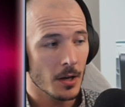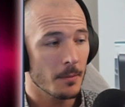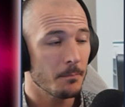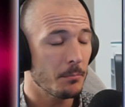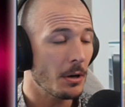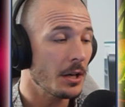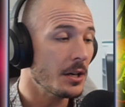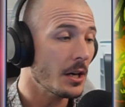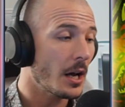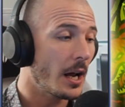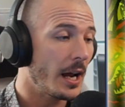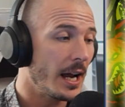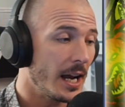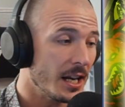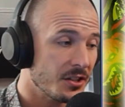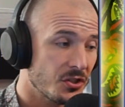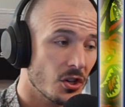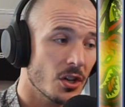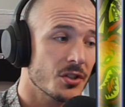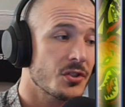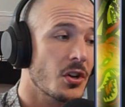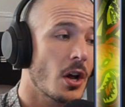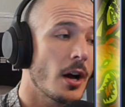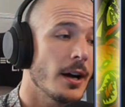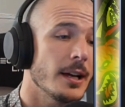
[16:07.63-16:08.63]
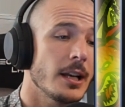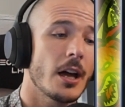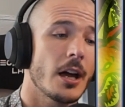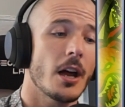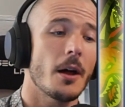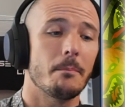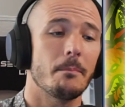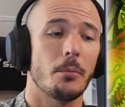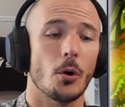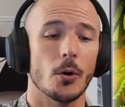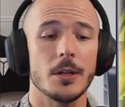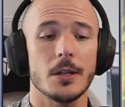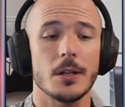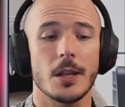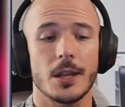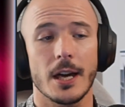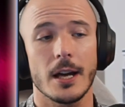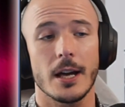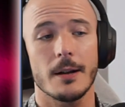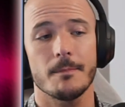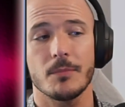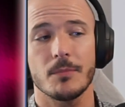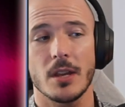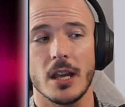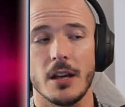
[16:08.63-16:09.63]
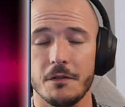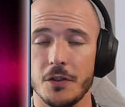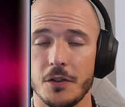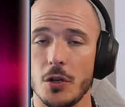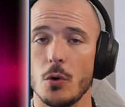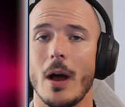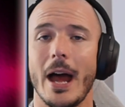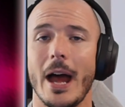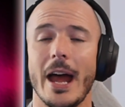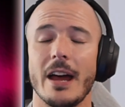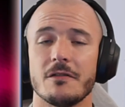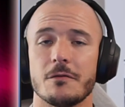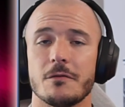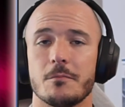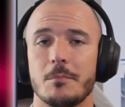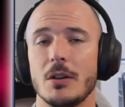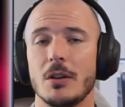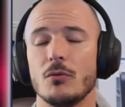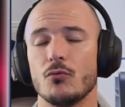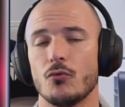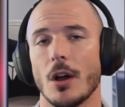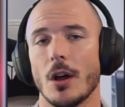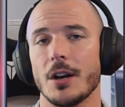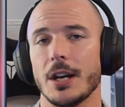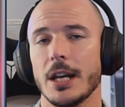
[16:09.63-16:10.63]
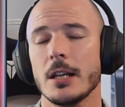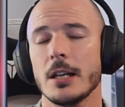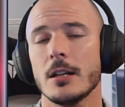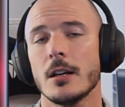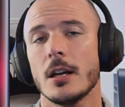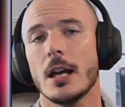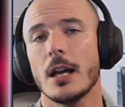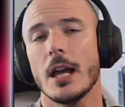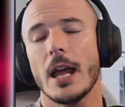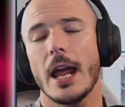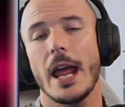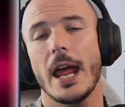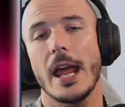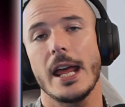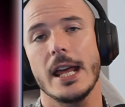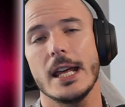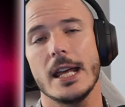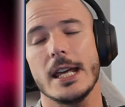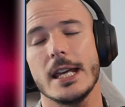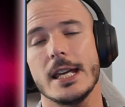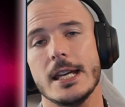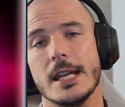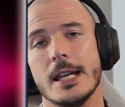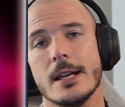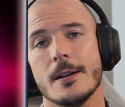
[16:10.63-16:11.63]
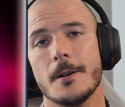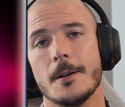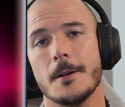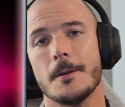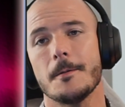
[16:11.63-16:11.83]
But it does highlight a point that if you have been running a